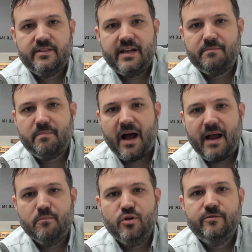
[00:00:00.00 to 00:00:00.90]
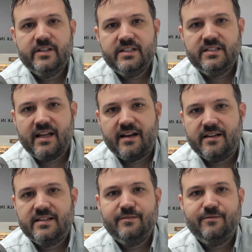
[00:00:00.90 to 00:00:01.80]
they'd buy movies and a
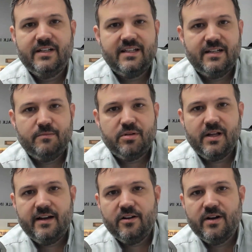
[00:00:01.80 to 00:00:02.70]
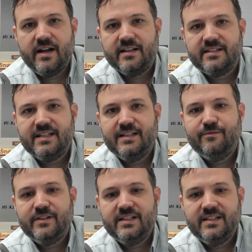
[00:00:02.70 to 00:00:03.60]
DVD player and a
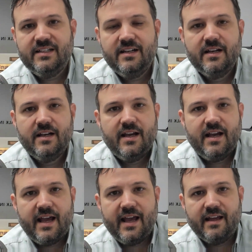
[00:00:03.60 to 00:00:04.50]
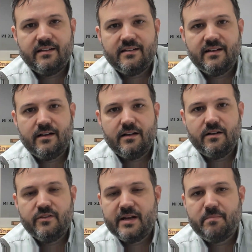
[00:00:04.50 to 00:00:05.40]
TV, and
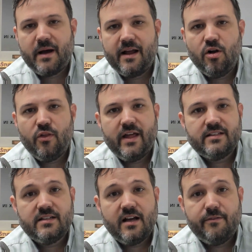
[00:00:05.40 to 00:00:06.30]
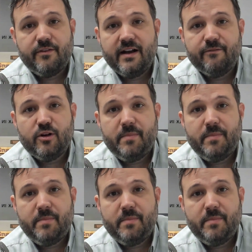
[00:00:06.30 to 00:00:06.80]
they'd buy all that stuff, and every